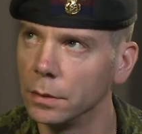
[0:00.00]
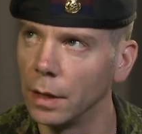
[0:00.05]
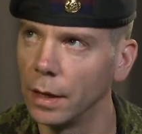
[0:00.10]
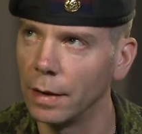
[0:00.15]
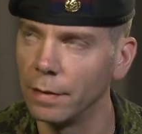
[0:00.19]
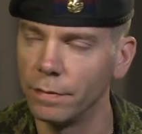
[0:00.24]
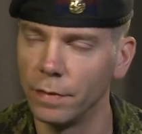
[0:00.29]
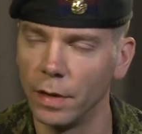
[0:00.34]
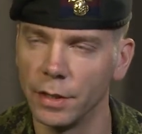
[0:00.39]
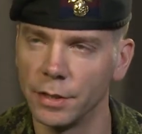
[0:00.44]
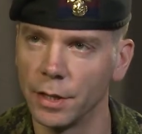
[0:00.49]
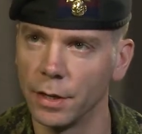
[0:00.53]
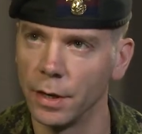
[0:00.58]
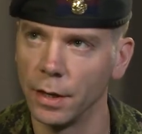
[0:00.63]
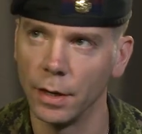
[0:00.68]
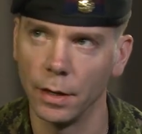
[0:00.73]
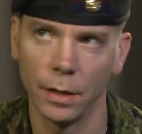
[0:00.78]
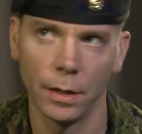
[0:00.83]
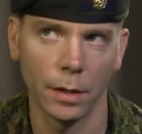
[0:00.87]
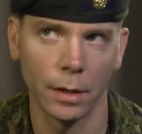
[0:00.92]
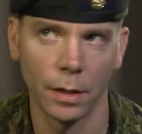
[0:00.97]

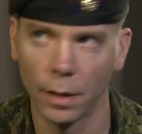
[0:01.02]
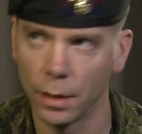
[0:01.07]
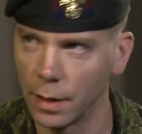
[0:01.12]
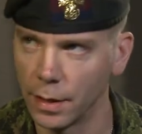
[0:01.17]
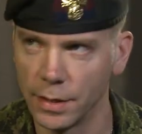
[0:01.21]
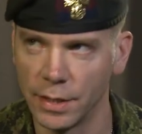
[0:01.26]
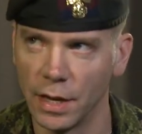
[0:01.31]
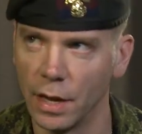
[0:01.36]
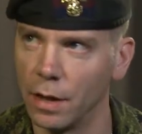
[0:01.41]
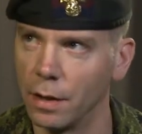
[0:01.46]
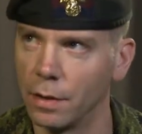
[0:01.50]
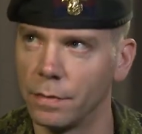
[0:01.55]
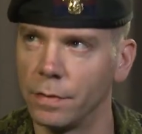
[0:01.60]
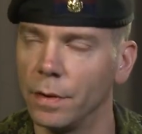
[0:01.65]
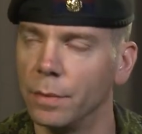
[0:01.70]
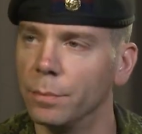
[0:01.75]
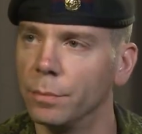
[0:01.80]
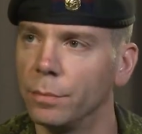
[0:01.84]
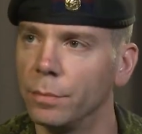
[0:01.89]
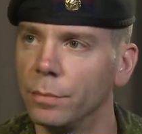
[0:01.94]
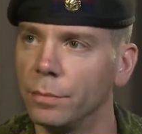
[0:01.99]
Infanterie Reserve,
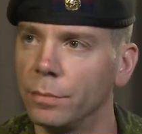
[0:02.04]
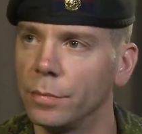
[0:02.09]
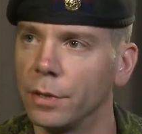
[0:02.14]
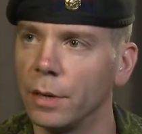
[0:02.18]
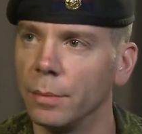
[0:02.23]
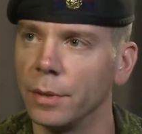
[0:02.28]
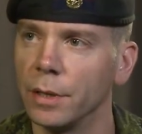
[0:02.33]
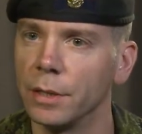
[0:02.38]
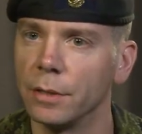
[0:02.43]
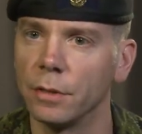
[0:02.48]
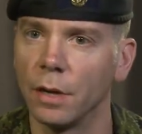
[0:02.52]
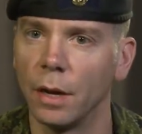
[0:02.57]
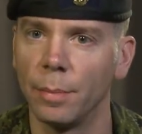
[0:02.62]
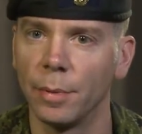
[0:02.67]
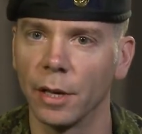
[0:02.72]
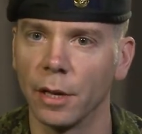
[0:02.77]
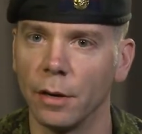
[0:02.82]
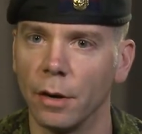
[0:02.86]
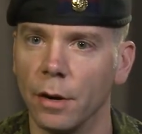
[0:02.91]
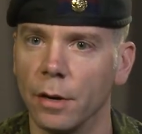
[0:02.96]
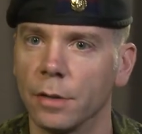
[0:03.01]
I'm probably
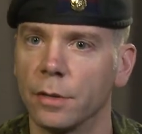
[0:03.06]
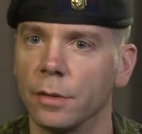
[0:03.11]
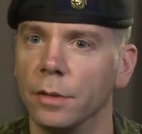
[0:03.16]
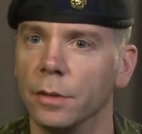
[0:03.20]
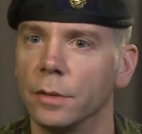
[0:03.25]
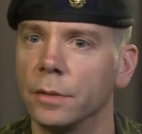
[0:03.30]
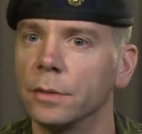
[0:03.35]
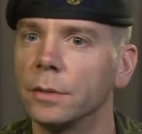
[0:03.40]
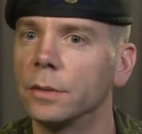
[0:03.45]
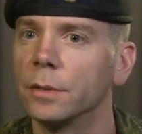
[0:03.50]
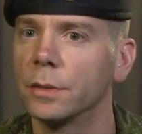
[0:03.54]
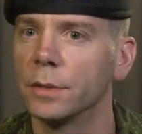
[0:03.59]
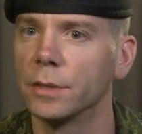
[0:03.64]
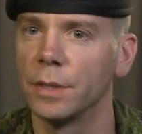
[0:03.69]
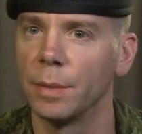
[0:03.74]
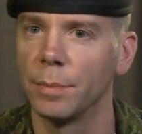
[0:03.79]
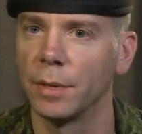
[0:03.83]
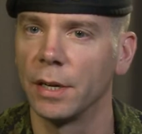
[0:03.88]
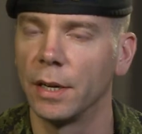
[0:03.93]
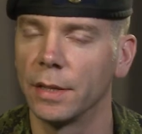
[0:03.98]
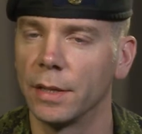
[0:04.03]
dropping an article or
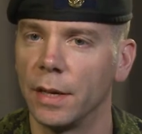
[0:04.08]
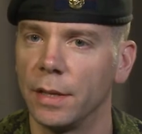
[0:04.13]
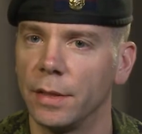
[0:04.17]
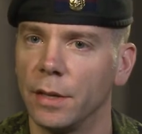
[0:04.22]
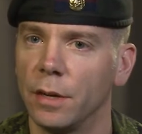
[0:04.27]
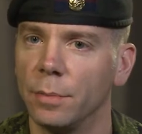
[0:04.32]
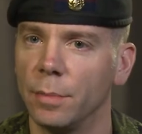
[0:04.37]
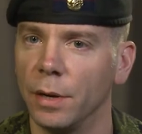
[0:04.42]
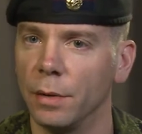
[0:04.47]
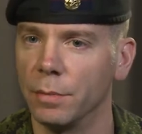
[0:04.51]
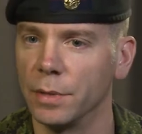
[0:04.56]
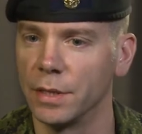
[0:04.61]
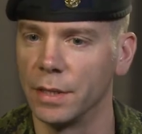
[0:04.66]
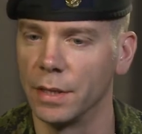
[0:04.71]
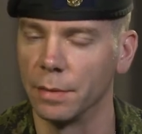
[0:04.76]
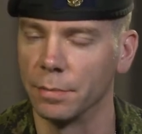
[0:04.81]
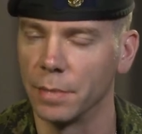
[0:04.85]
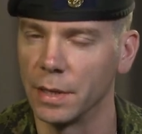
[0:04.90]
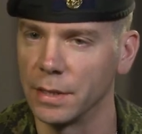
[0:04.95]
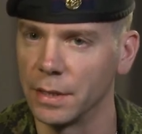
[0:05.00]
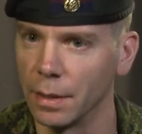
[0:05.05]
something like that there, but it was
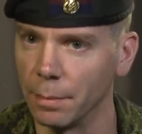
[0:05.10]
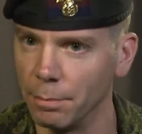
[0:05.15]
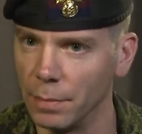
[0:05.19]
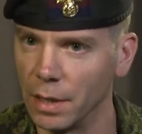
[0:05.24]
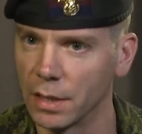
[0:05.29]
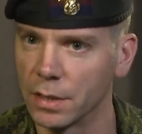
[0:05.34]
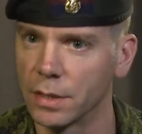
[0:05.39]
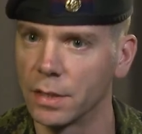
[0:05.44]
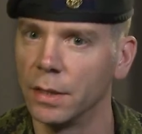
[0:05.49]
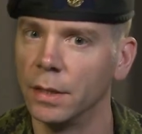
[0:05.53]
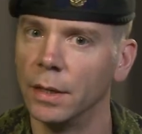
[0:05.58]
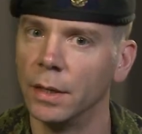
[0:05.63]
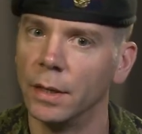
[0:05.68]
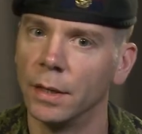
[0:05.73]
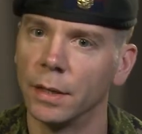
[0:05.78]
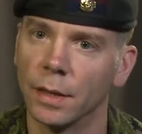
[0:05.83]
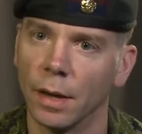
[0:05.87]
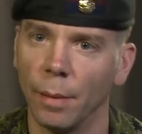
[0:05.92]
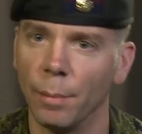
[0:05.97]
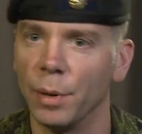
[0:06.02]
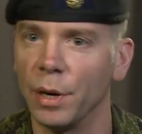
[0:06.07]
like basically mixed
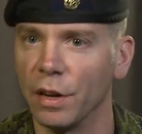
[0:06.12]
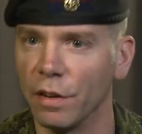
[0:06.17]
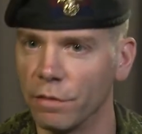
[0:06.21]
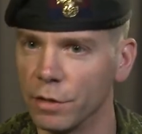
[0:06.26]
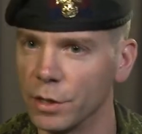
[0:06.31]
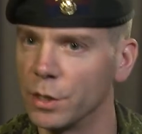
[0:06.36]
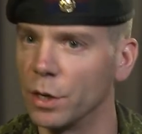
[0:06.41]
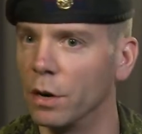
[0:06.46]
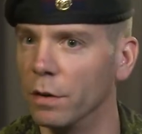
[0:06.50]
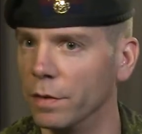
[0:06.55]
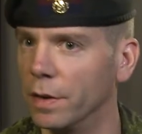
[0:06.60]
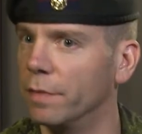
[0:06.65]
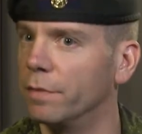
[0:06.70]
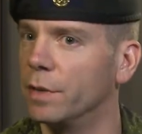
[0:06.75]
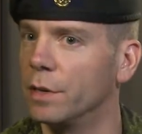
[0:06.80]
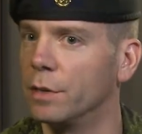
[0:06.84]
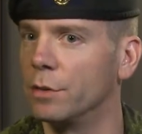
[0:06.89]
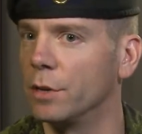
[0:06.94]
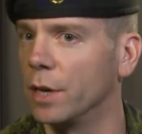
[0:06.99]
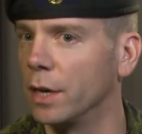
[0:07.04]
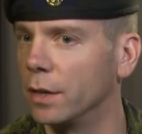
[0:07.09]
company of reserve
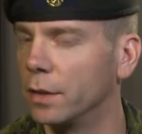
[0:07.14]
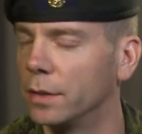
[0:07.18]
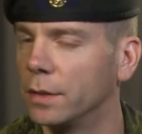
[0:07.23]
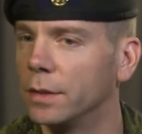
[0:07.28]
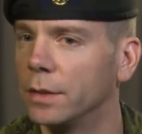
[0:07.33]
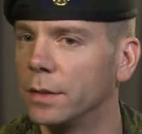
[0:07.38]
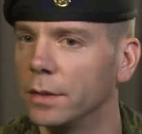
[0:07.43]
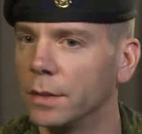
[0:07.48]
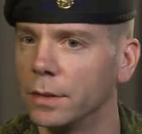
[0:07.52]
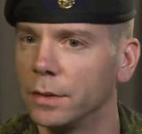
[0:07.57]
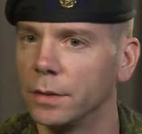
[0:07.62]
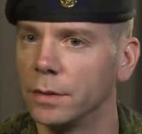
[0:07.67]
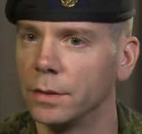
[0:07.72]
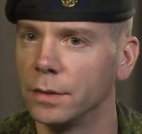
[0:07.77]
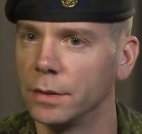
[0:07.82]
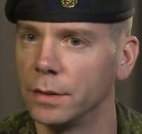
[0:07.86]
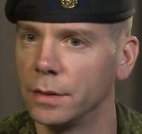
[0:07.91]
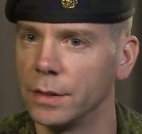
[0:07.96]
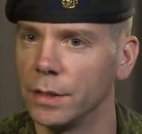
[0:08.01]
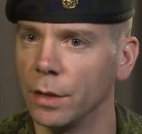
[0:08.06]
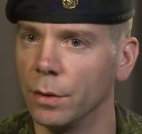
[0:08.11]
infantry. Okay.
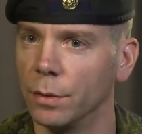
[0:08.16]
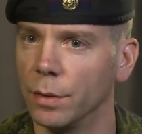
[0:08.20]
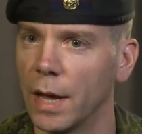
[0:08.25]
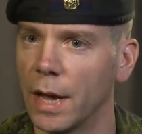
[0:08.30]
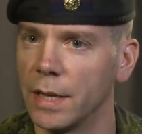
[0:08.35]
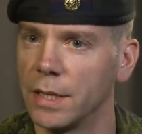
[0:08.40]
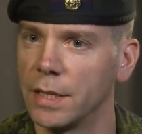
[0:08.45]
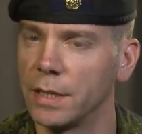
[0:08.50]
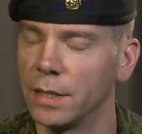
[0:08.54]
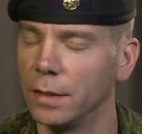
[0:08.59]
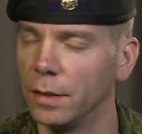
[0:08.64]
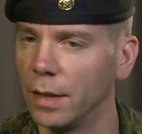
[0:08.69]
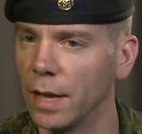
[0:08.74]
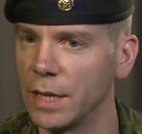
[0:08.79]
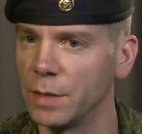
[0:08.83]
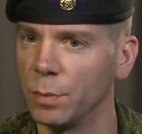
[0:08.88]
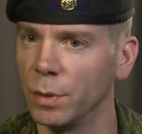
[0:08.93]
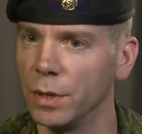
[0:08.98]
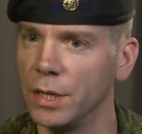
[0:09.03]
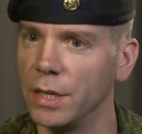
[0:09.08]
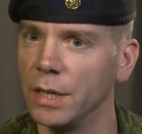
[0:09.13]
So that's what